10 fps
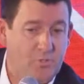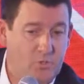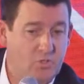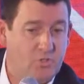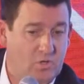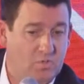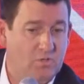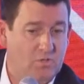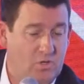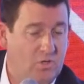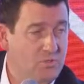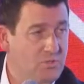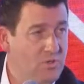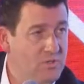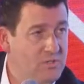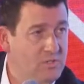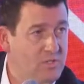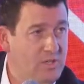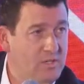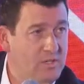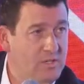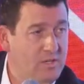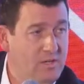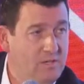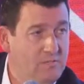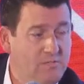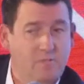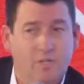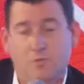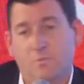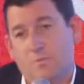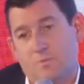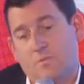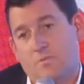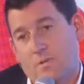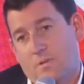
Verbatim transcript: attribution overall. So an understanding of, you know,